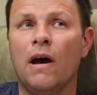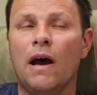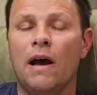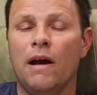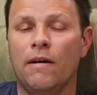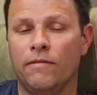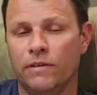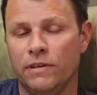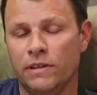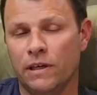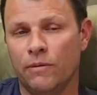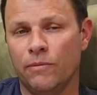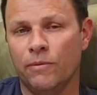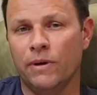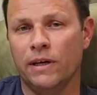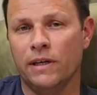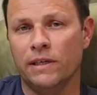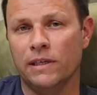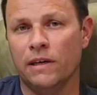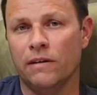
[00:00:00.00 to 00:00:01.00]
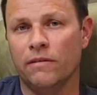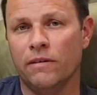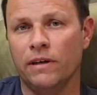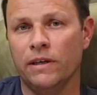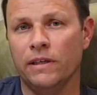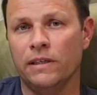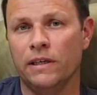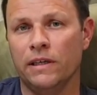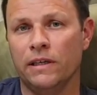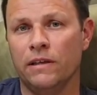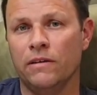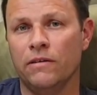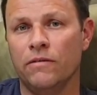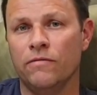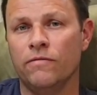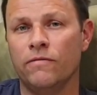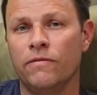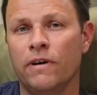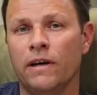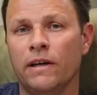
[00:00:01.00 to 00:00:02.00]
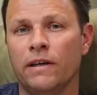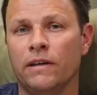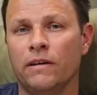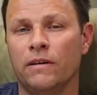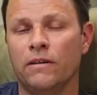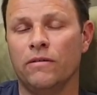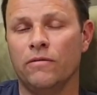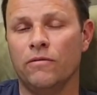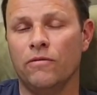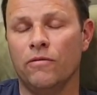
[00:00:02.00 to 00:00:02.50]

Every time we accelerated, the van